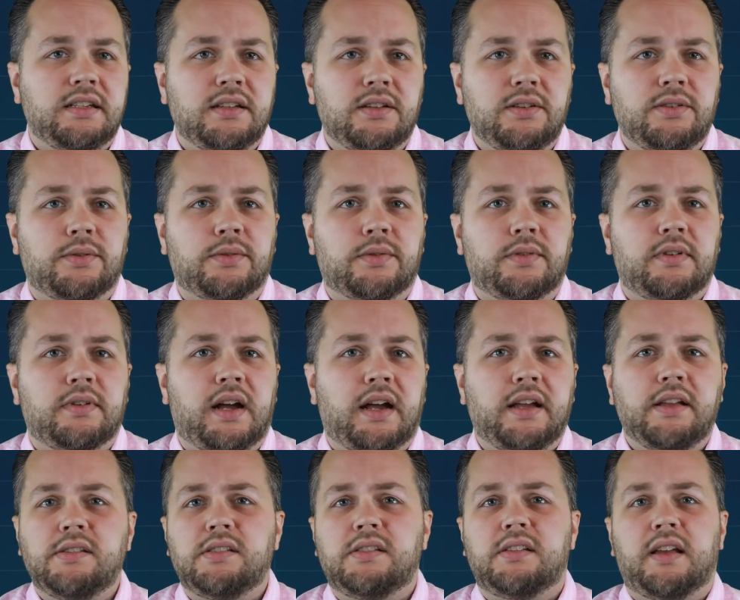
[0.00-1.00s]
too. I
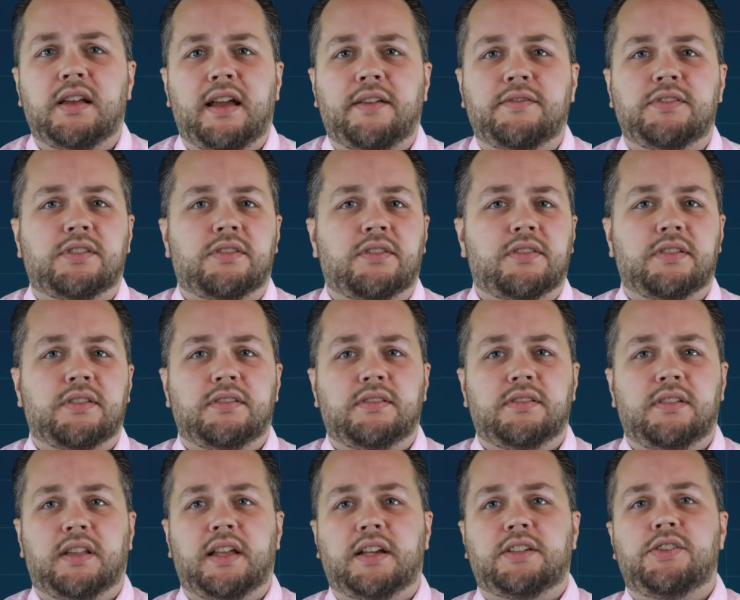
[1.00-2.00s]
used to have
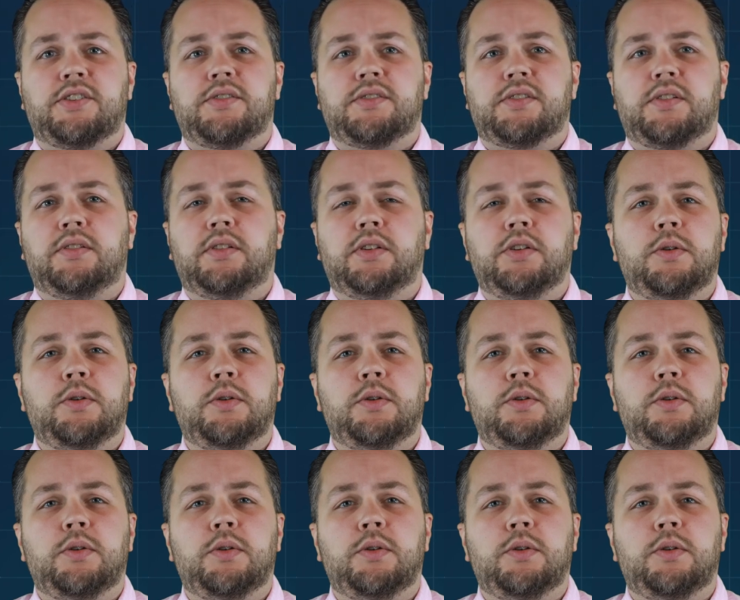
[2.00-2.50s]
certain lectures on